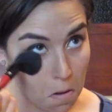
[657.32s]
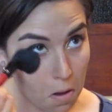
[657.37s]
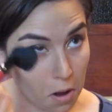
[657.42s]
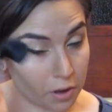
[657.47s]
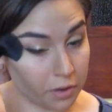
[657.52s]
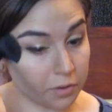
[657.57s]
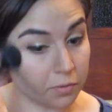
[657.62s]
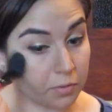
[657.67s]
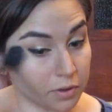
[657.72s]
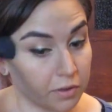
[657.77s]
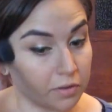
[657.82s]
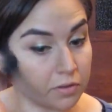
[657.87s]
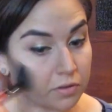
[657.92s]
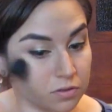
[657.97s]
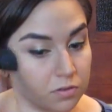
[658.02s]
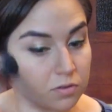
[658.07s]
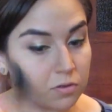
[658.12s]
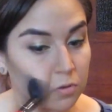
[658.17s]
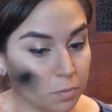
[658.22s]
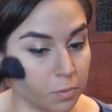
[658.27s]
anywhere that's
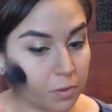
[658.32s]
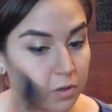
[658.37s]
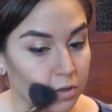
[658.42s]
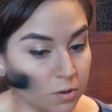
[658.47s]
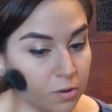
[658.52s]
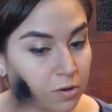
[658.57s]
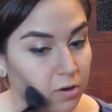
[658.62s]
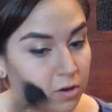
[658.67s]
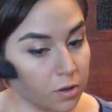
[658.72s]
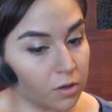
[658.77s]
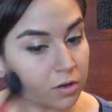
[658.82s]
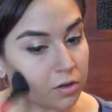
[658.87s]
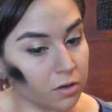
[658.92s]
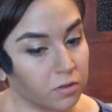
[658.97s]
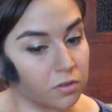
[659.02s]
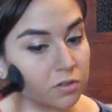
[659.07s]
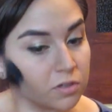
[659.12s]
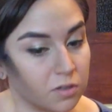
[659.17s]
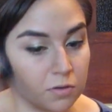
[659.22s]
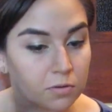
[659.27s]
super dark or
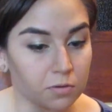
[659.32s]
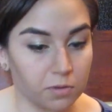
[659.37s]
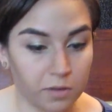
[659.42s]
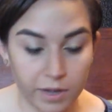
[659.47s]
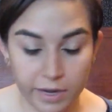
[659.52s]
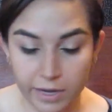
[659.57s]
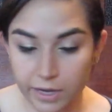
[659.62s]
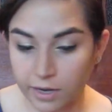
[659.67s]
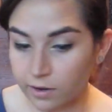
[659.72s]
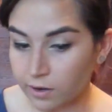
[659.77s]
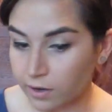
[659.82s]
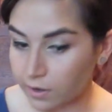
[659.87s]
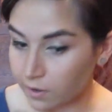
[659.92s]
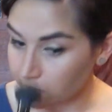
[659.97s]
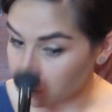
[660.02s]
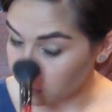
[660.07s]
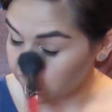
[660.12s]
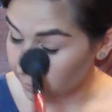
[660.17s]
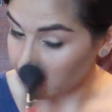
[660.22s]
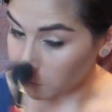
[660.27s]
too light or
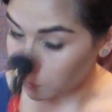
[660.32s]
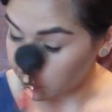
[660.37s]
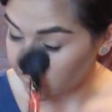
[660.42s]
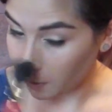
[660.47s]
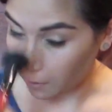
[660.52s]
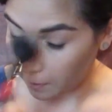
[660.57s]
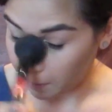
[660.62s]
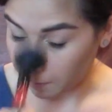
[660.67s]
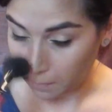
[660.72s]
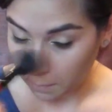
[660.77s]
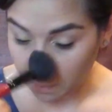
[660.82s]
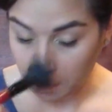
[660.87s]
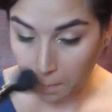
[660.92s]
anything like that.